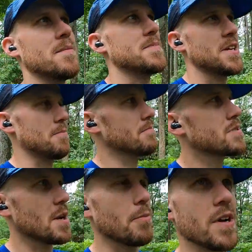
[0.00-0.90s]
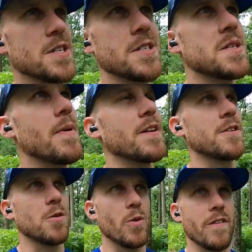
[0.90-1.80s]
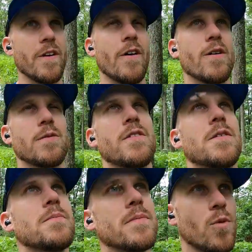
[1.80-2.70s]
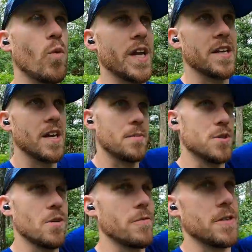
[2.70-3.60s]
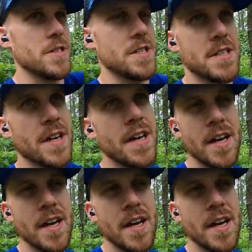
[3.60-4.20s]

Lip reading: Some ridges, depending on where they are, the wind comes over and just